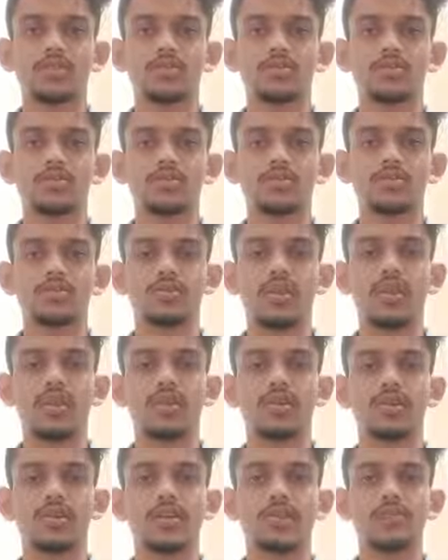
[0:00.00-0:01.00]
So
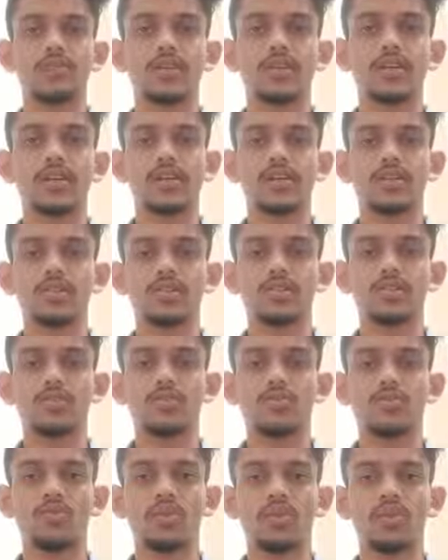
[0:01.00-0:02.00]
after
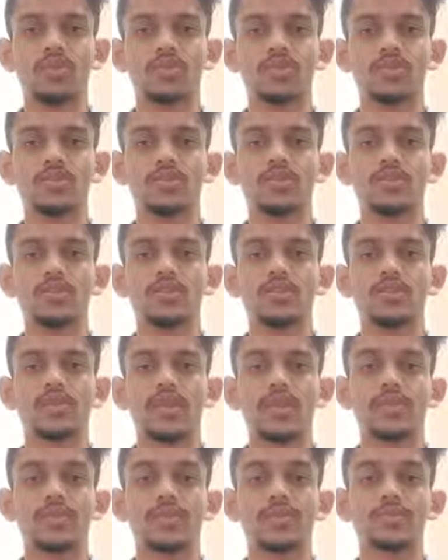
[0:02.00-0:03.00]
that, what is
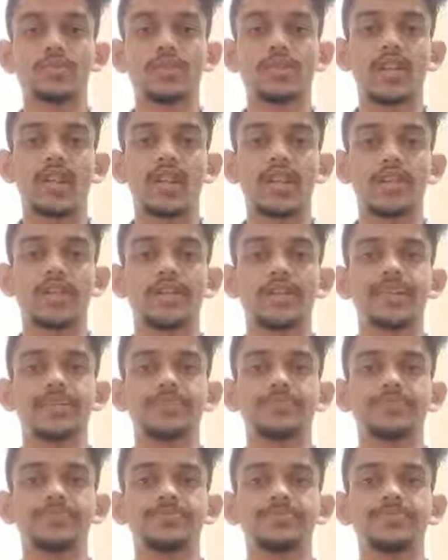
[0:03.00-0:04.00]
exception handling?
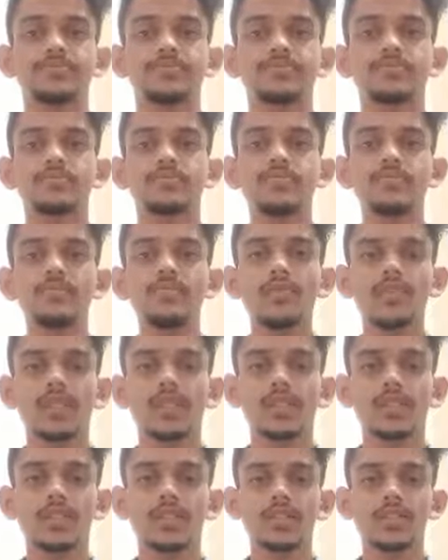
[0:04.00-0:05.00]

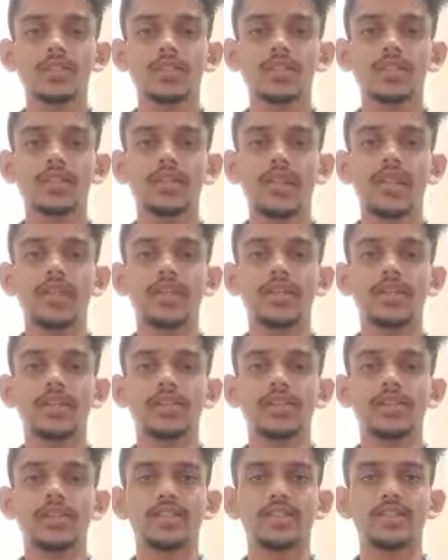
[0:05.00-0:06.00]
Exception
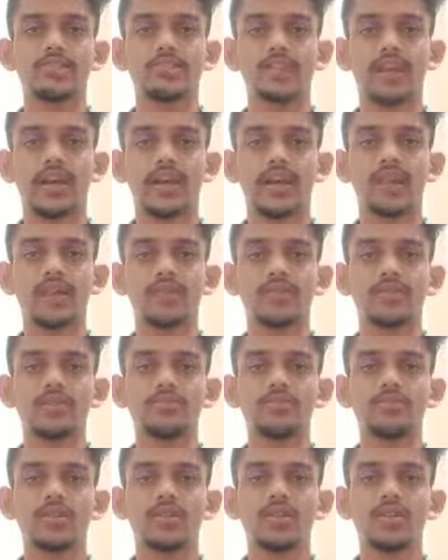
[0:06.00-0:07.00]
handling is a
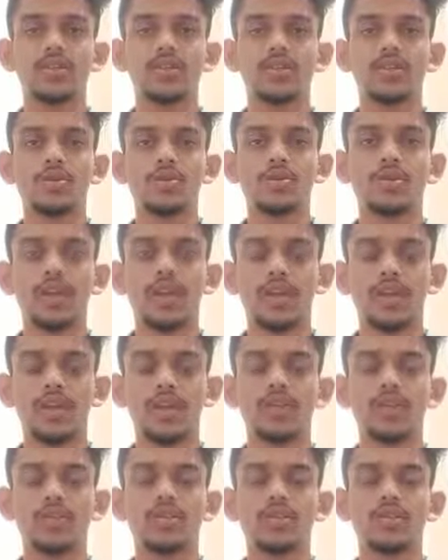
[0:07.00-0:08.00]
mechanism to
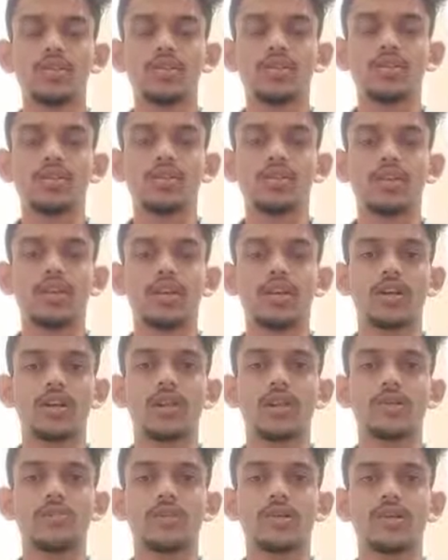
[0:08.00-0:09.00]
handle
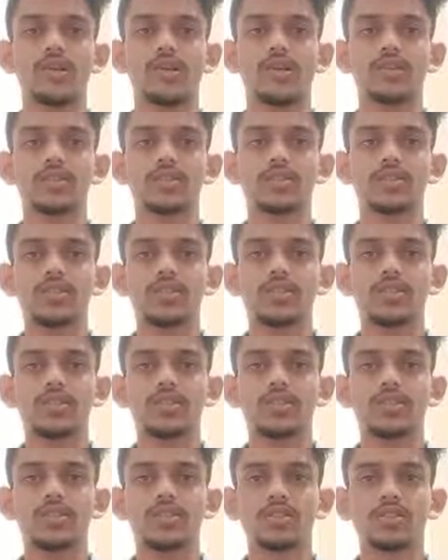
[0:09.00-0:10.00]
runtime errors
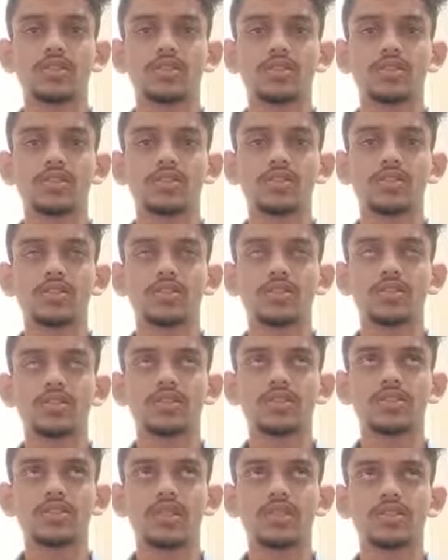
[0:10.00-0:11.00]
such
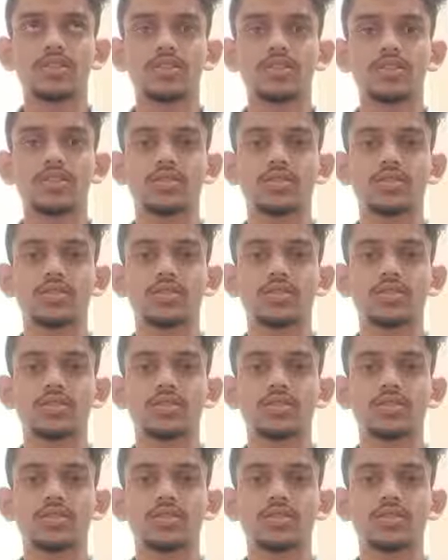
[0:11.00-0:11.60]
as